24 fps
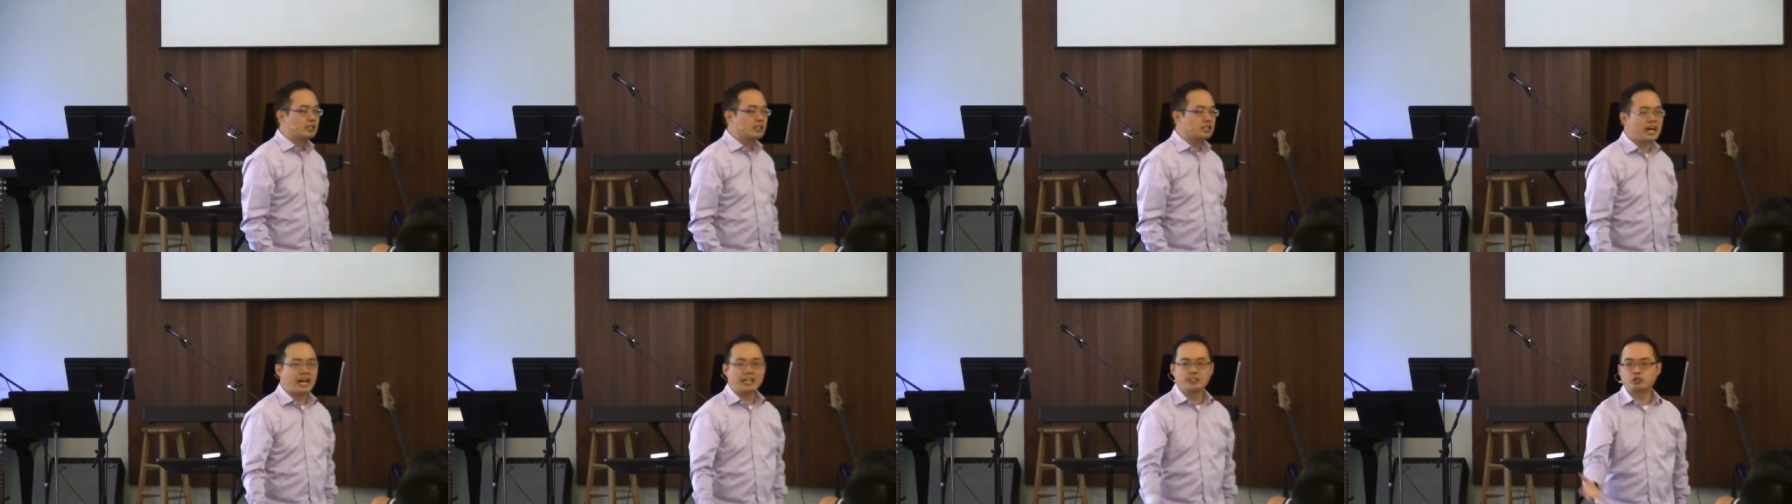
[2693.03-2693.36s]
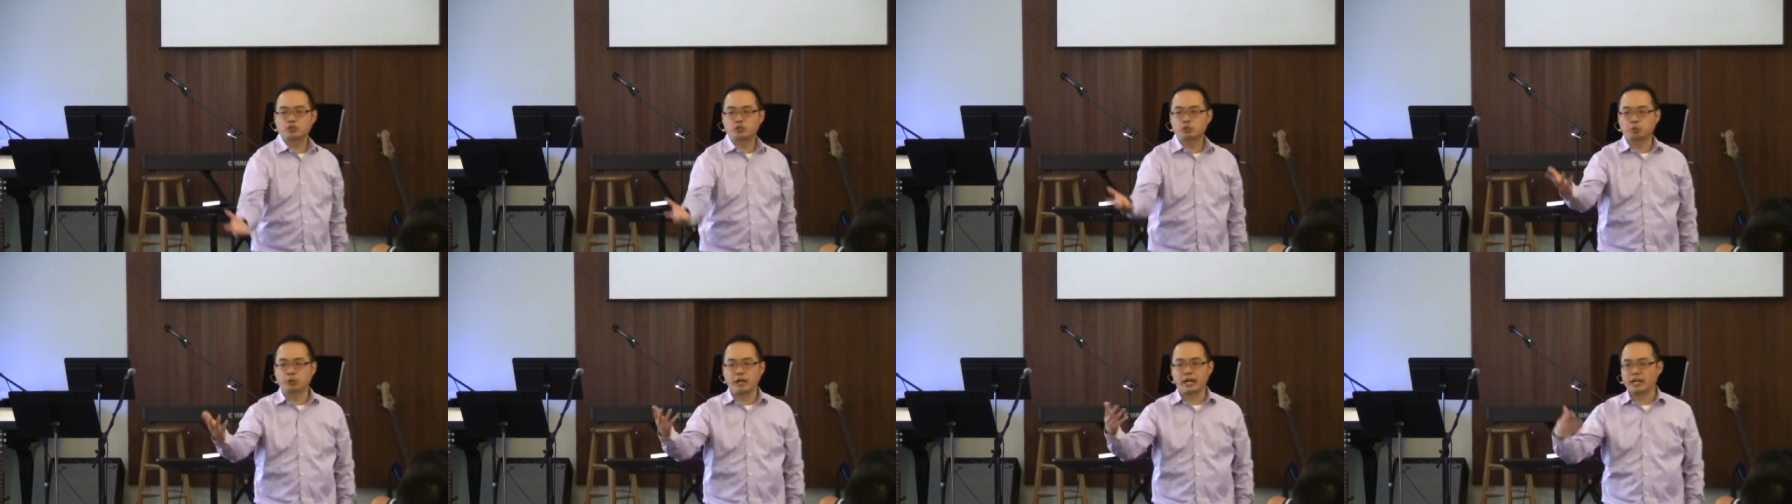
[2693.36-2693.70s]

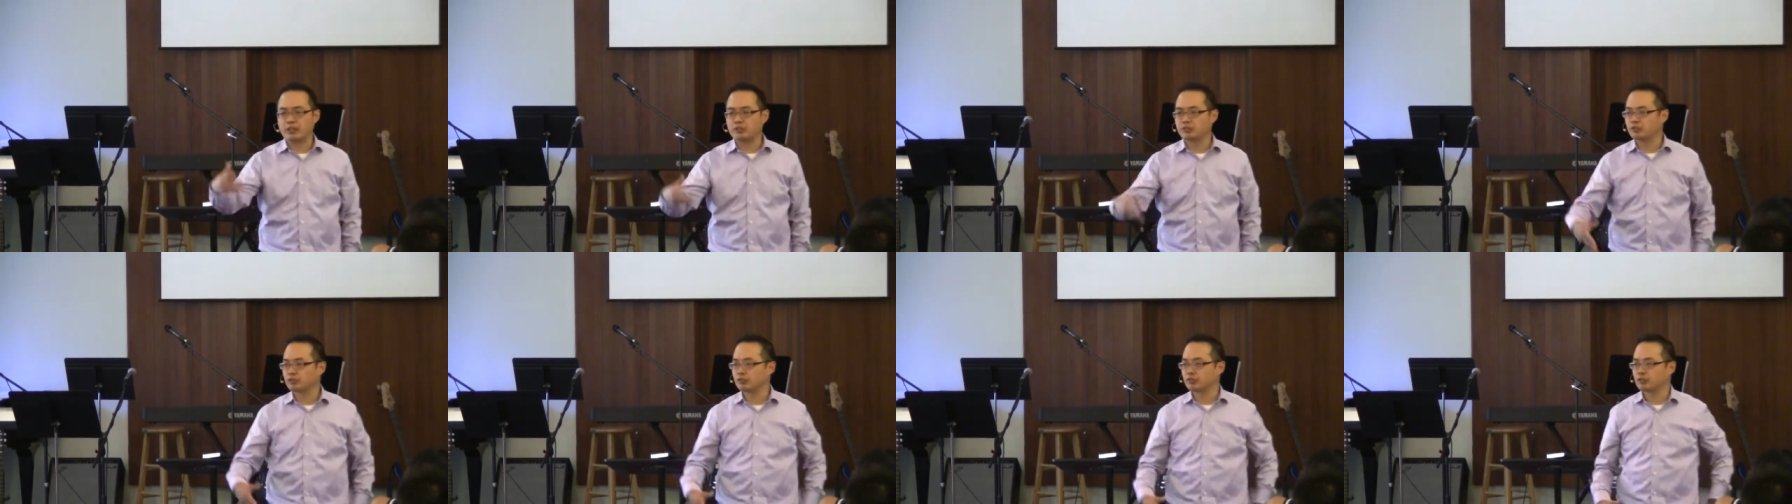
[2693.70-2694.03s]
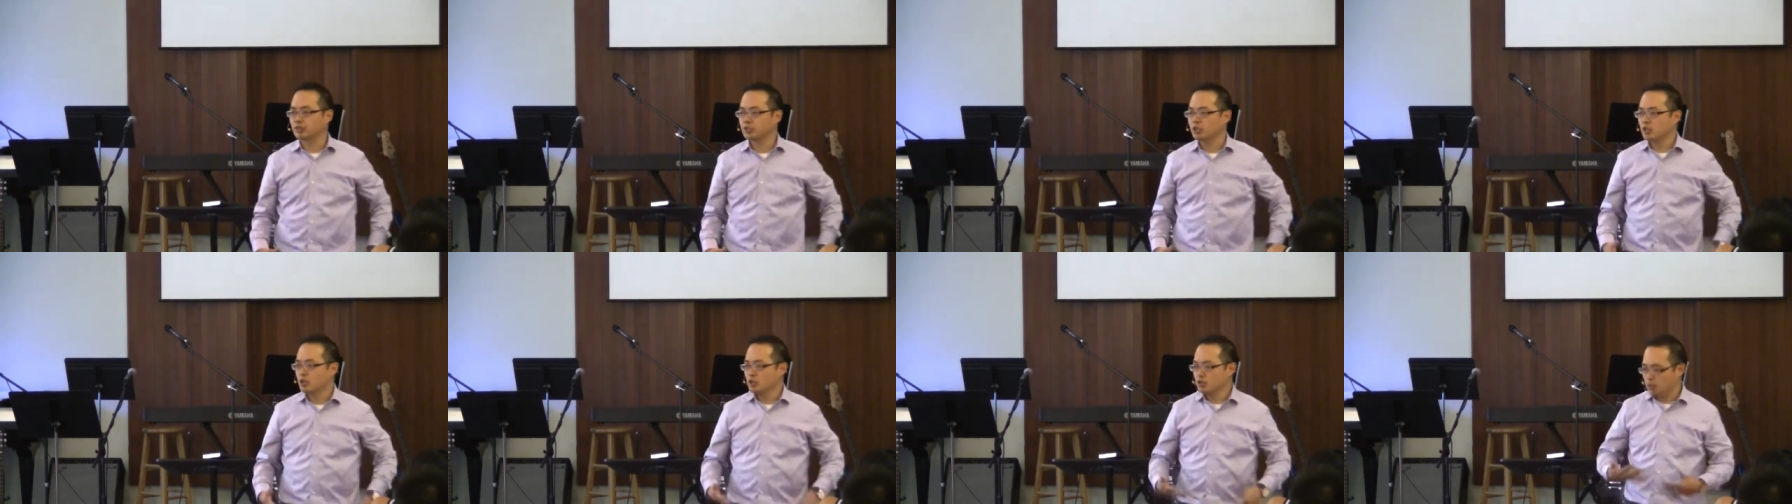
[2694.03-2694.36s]
God's grace,
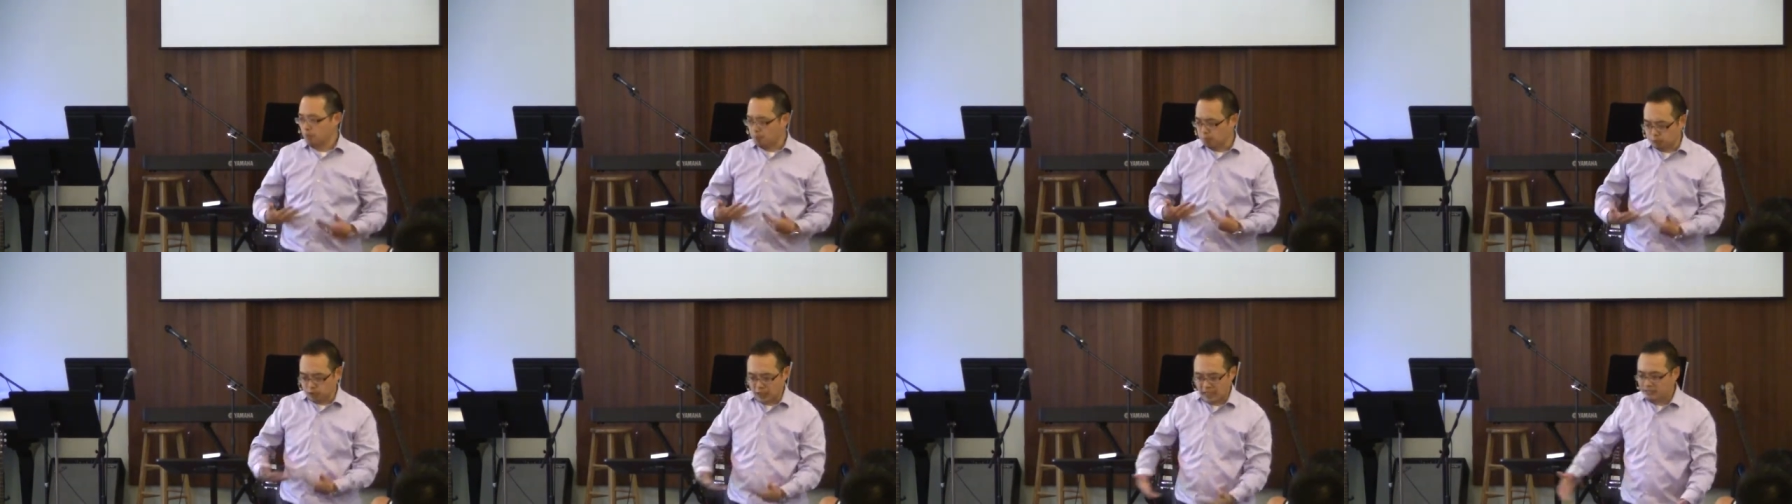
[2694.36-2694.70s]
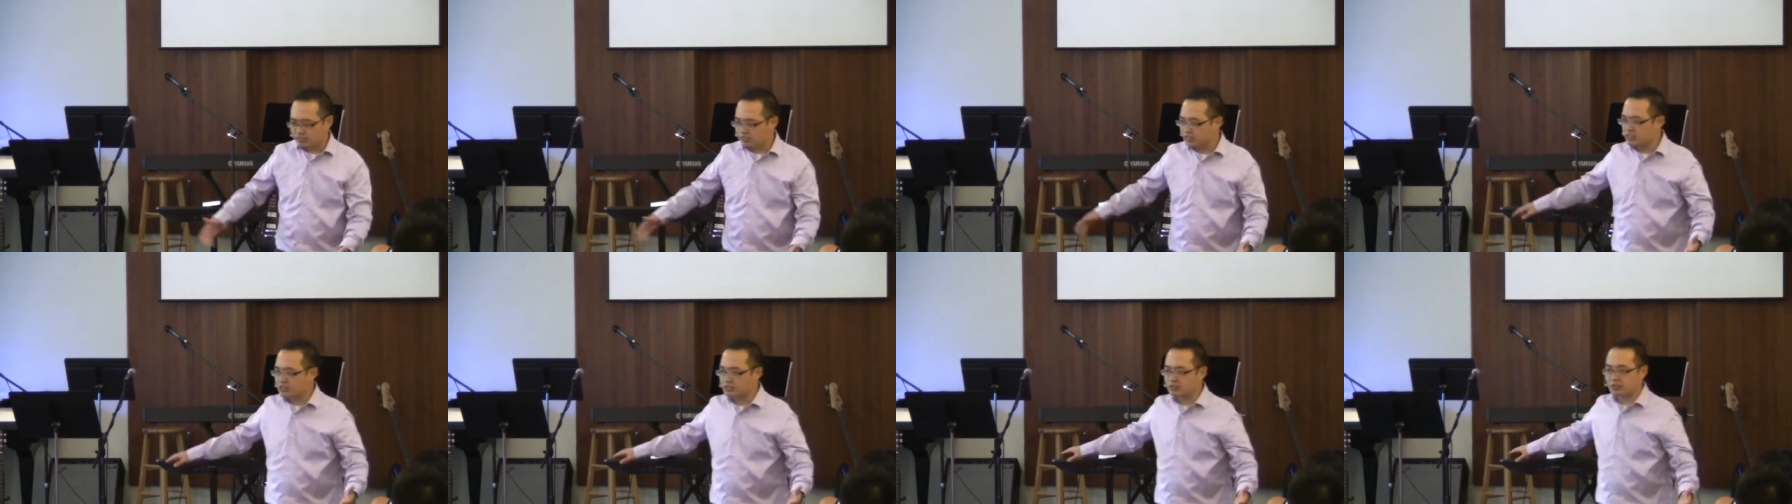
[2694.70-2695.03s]
the
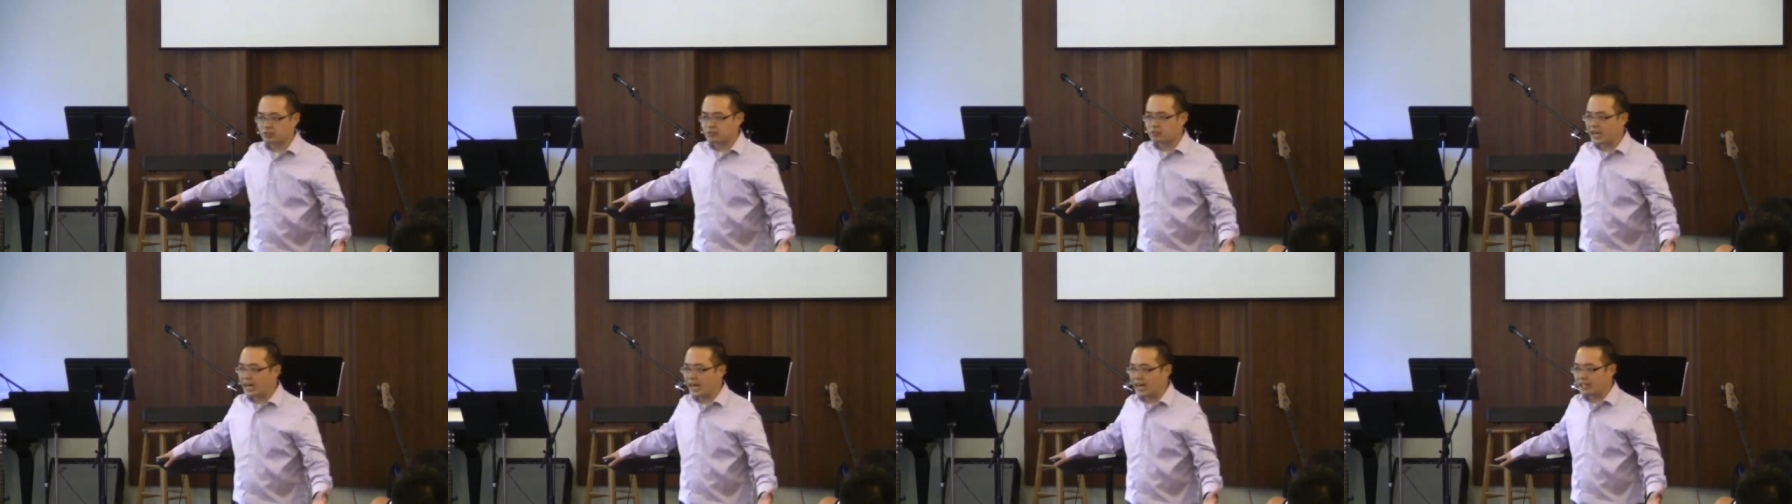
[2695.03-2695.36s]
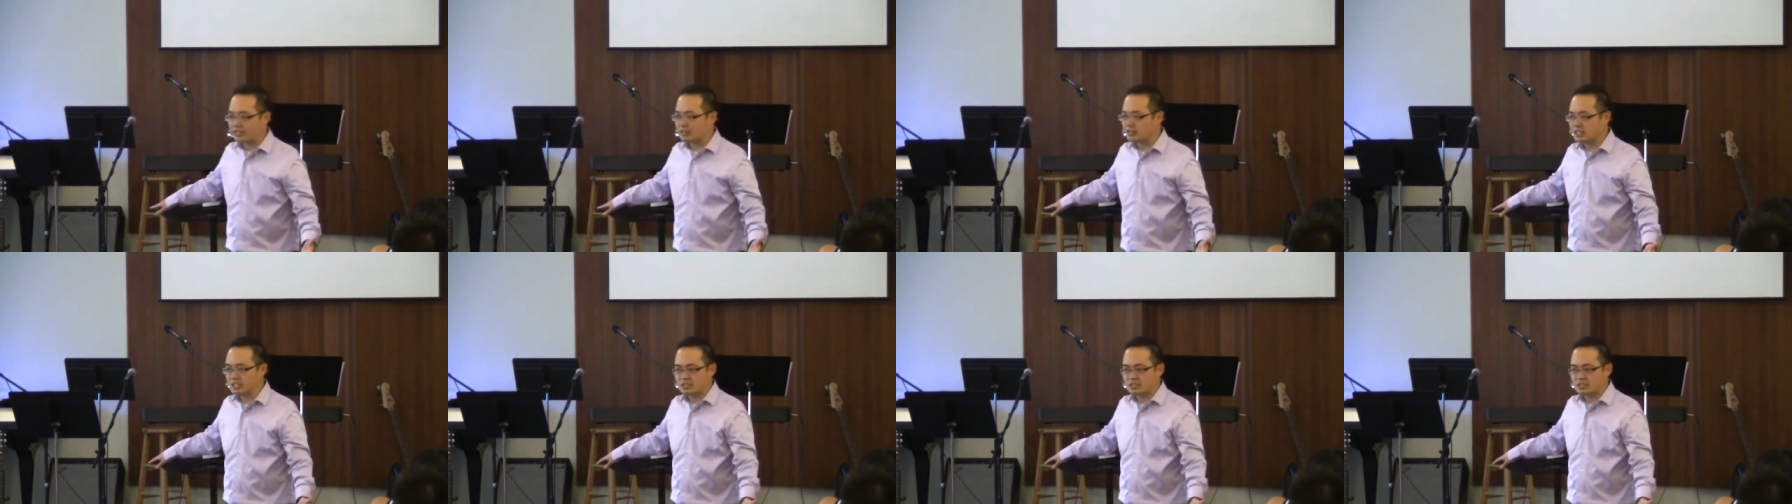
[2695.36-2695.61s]
blessings of God,